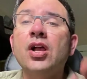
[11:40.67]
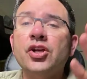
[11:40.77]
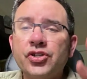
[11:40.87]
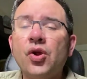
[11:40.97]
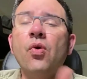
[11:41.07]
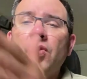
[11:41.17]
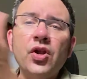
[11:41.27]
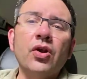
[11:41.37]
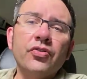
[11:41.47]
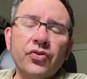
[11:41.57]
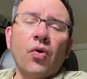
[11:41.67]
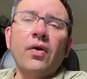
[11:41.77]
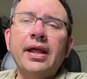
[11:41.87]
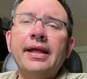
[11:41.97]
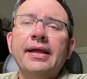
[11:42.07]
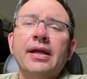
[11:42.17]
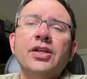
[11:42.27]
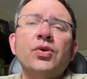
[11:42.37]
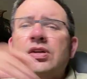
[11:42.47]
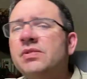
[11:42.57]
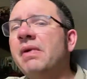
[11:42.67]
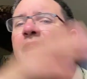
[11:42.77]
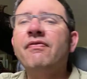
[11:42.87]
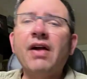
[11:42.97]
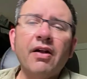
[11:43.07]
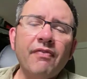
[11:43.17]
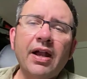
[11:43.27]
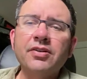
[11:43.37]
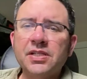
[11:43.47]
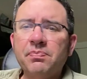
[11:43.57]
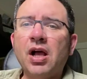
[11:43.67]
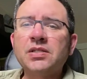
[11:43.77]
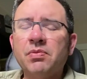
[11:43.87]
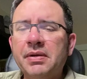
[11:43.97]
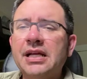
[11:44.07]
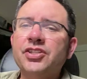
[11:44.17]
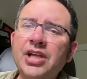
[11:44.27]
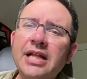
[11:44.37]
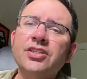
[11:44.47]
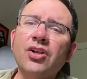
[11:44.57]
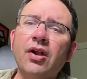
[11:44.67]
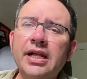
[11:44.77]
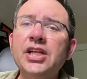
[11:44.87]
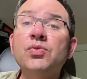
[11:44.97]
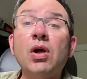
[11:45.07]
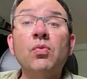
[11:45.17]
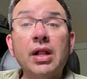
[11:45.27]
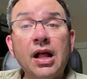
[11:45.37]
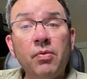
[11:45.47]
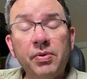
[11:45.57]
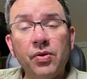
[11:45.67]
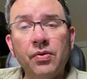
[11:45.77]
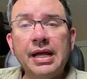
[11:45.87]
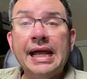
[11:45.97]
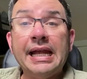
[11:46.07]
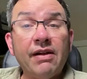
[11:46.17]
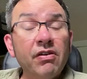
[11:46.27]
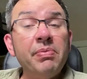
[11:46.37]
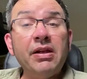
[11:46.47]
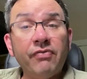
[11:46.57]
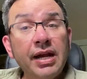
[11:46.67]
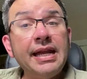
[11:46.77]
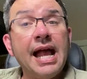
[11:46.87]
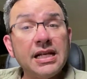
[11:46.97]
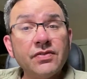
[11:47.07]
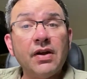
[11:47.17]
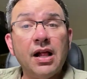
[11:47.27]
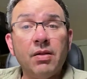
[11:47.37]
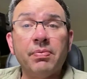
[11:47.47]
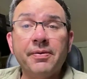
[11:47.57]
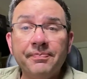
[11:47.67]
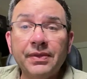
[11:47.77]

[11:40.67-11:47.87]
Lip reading: show your story to as many firefighters as possible, because chances are each one will help you. Never be afraid to ask for help.